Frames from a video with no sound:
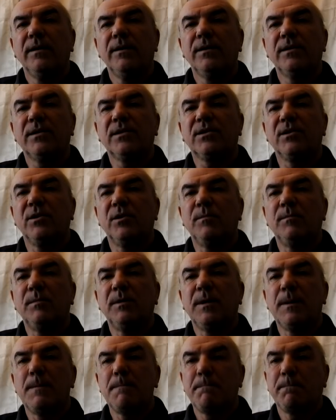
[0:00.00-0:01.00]
The scum.
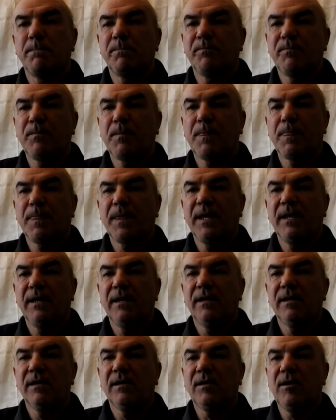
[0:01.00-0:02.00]

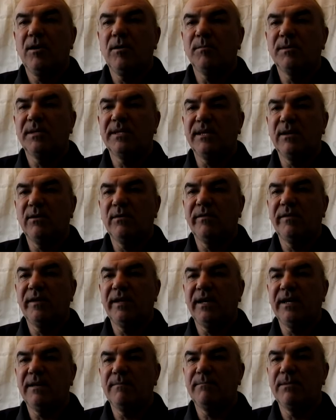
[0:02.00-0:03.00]
Cop
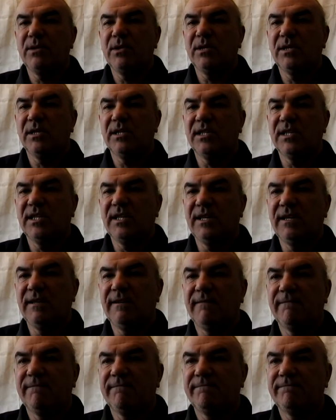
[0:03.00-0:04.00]
selfie at murder
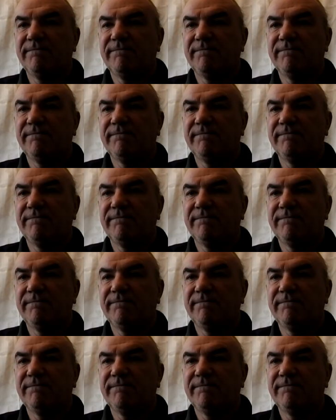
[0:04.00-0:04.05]
scene.